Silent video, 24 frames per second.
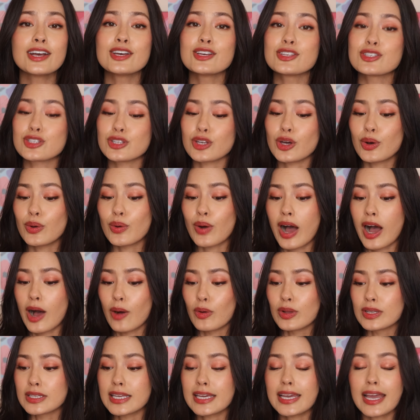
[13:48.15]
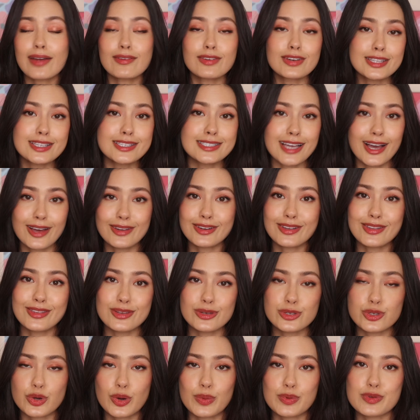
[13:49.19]
So I will link everything down in the
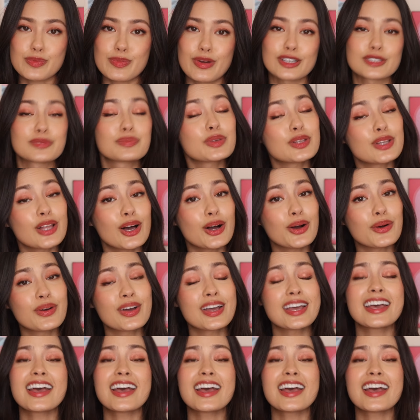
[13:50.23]
description box below.